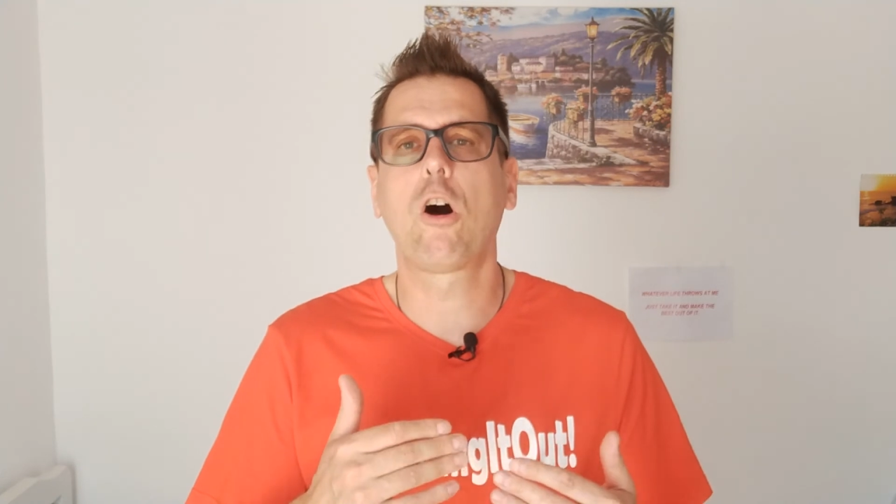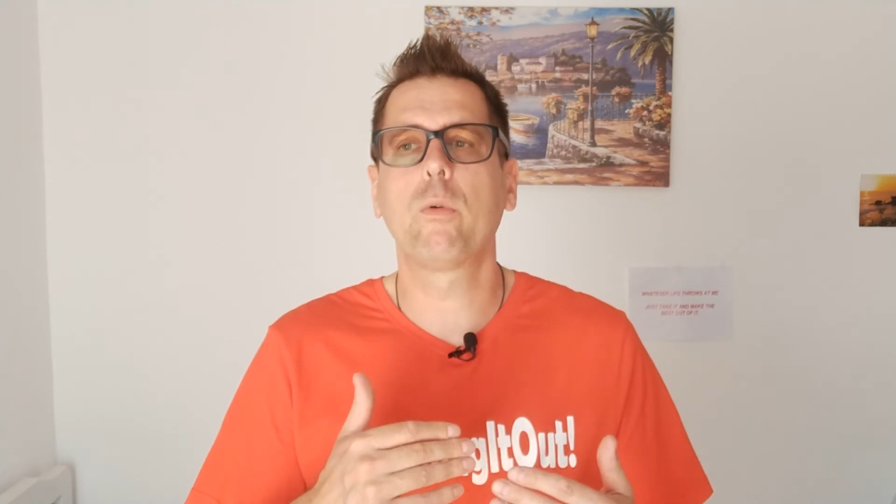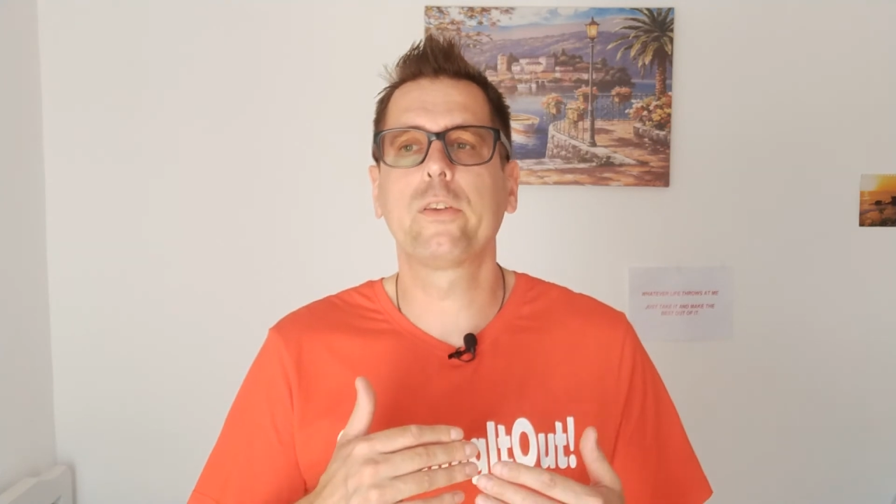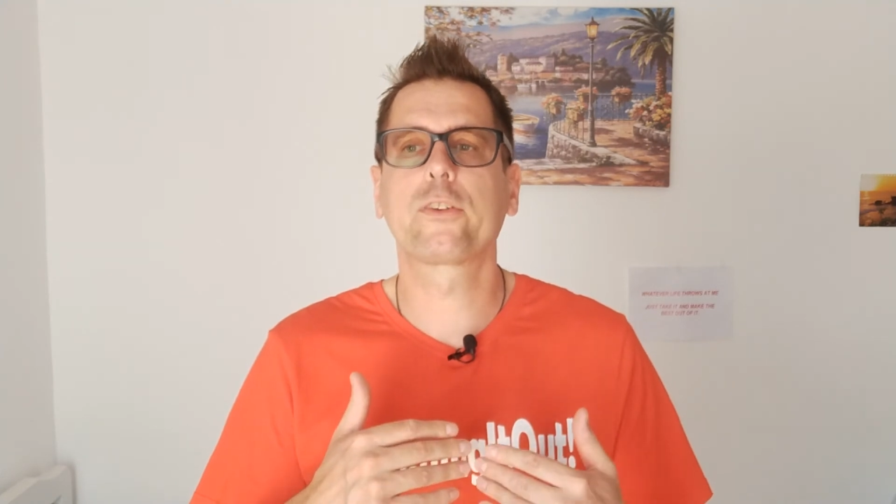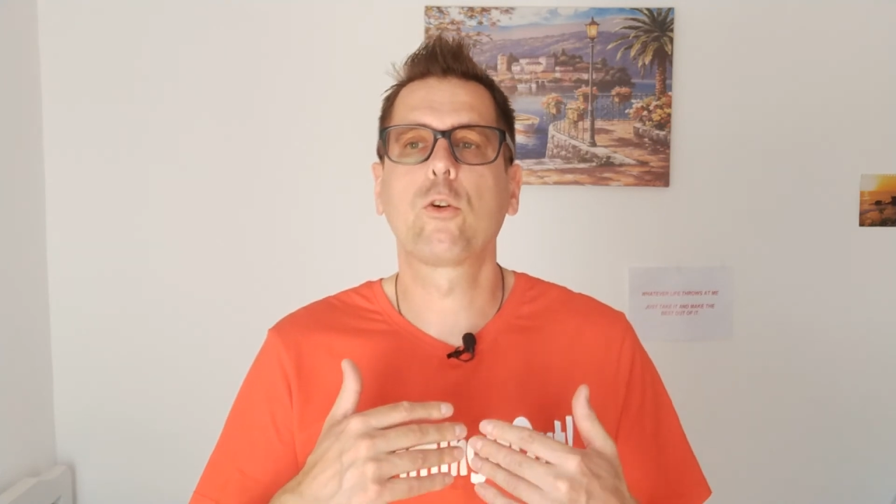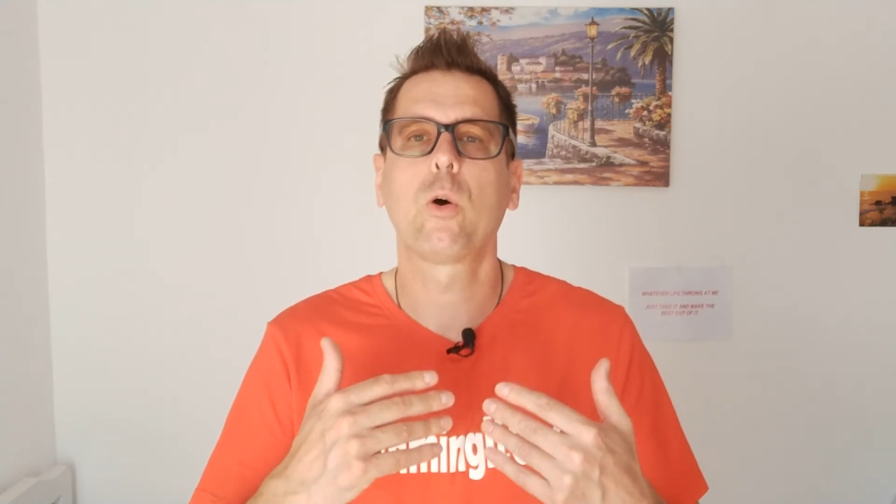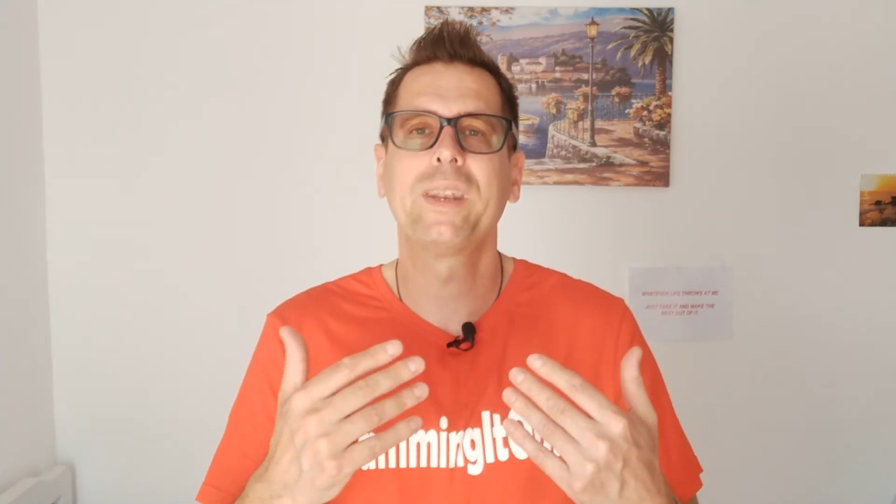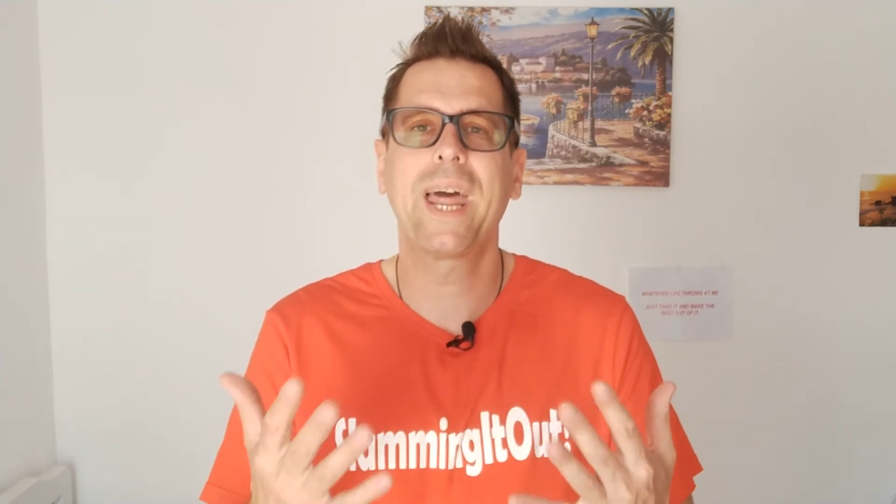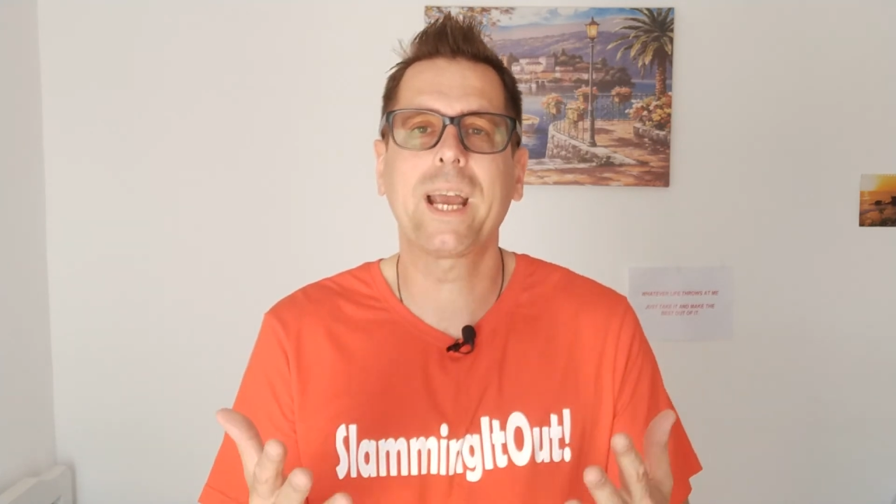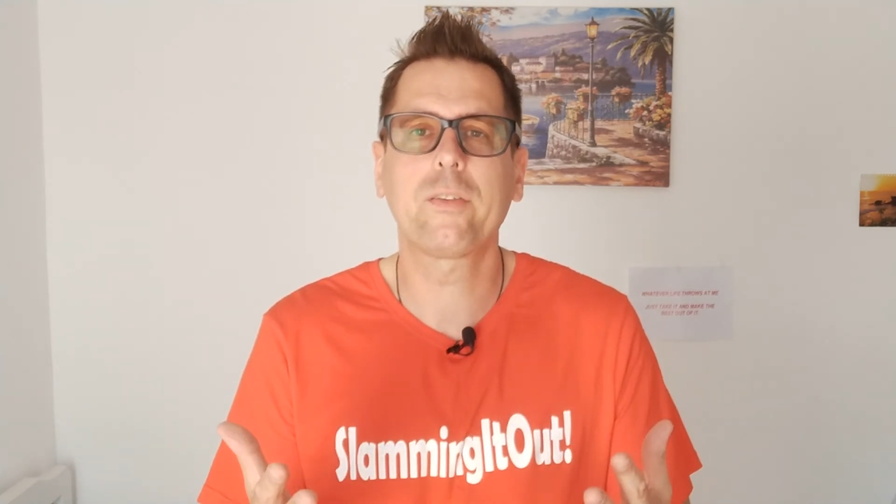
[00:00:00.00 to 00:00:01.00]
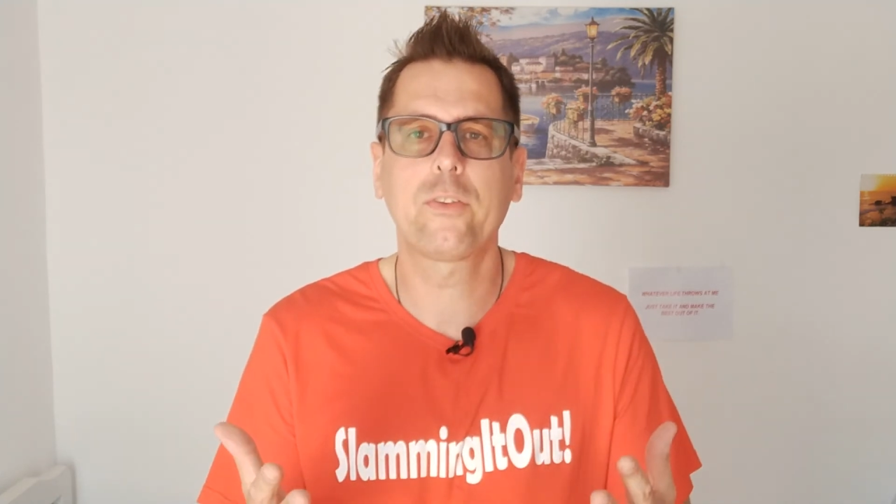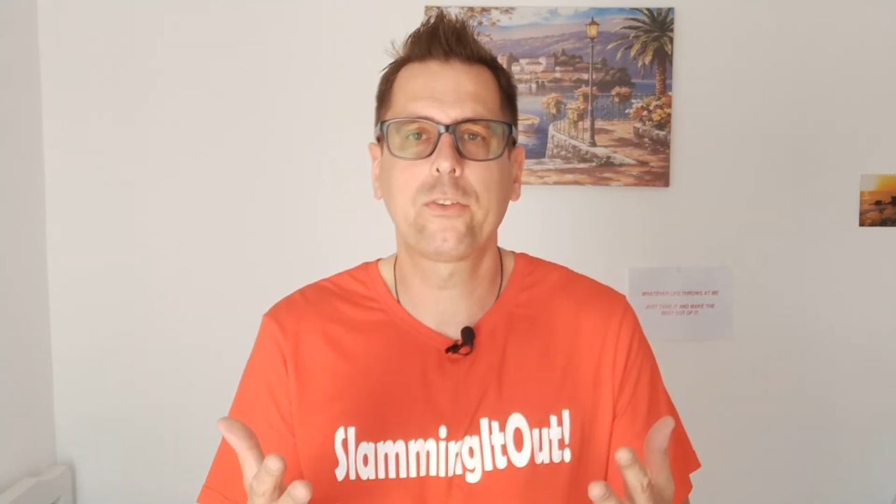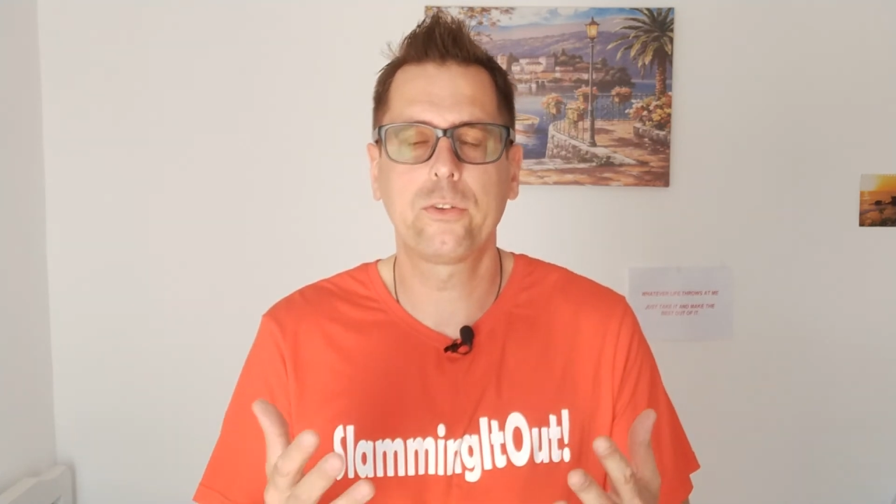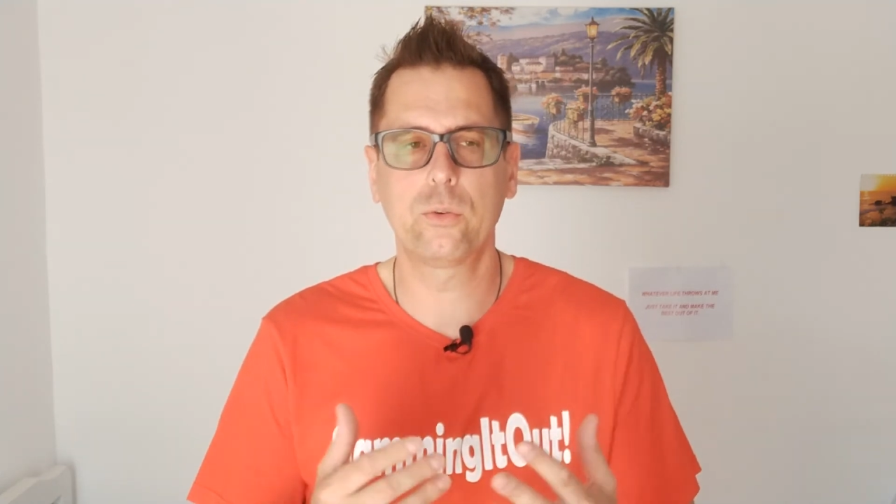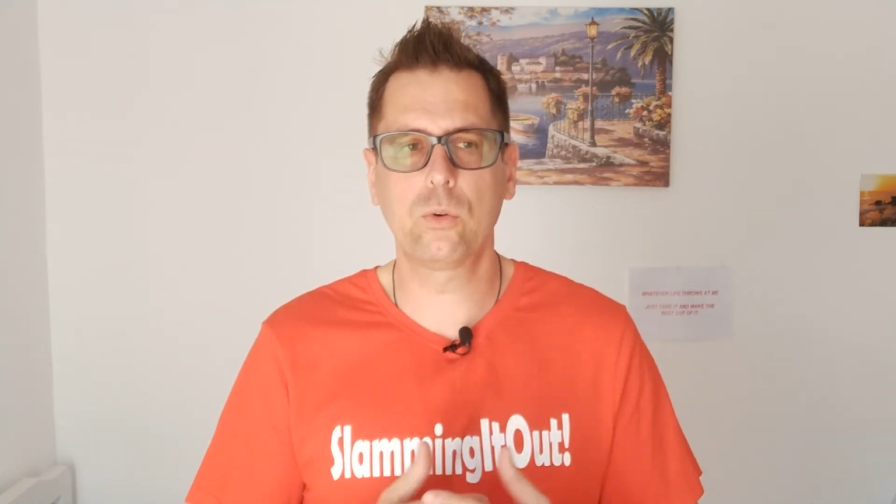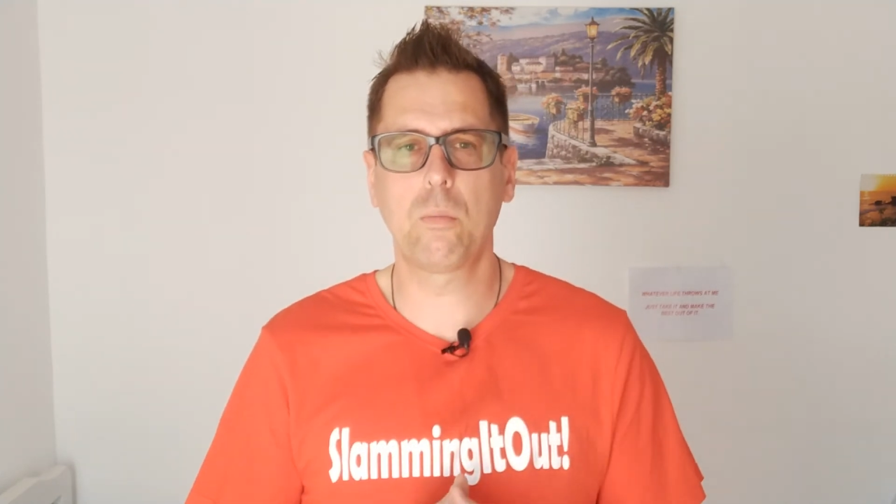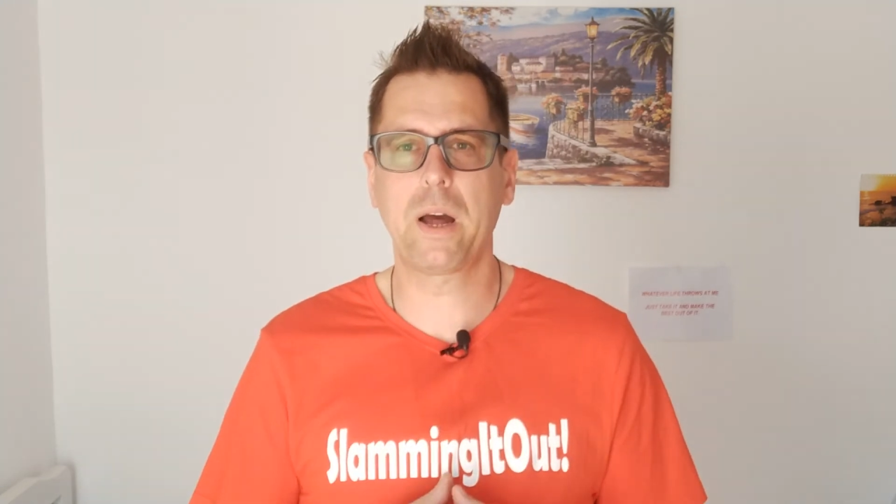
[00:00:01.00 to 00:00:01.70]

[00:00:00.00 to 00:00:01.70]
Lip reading: always connects you